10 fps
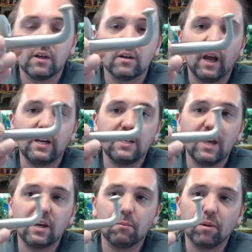
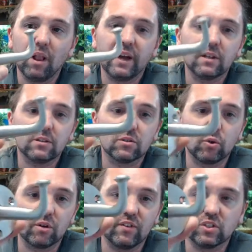ADA-compliant
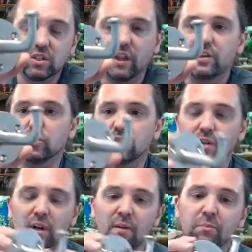sort of installations.
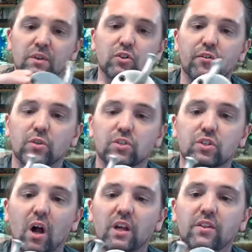So if you're
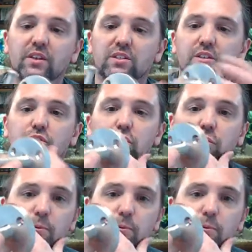installing this into,